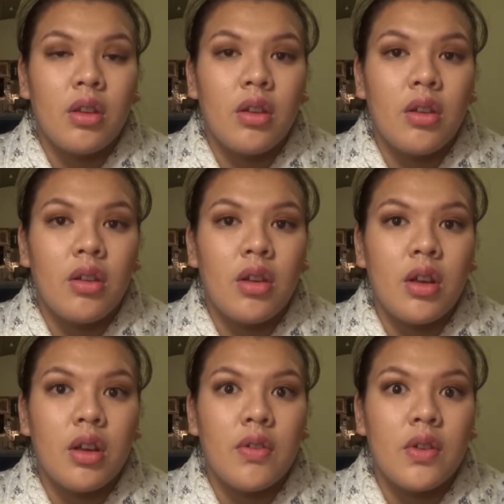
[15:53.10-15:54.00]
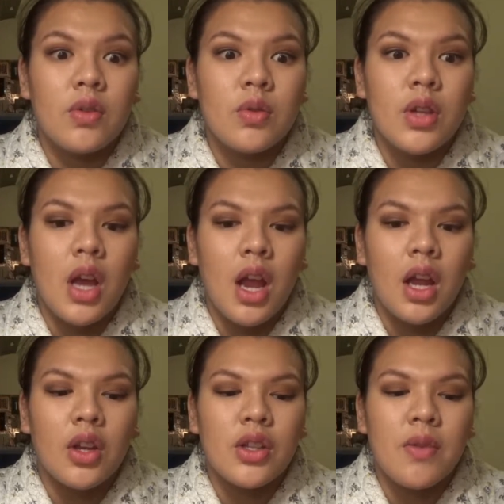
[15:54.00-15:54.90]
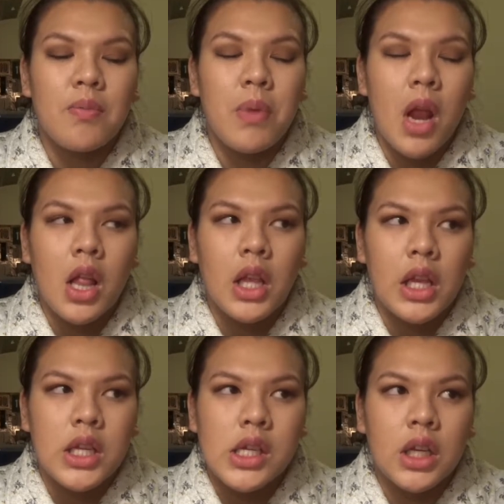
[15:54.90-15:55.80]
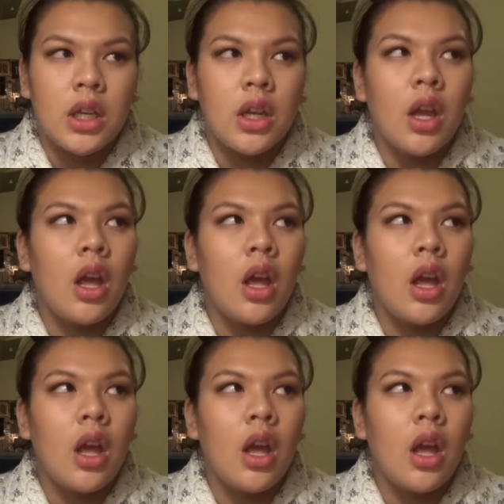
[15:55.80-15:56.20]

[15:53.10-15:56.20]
Oh, I feel so tired because I've barely eaten.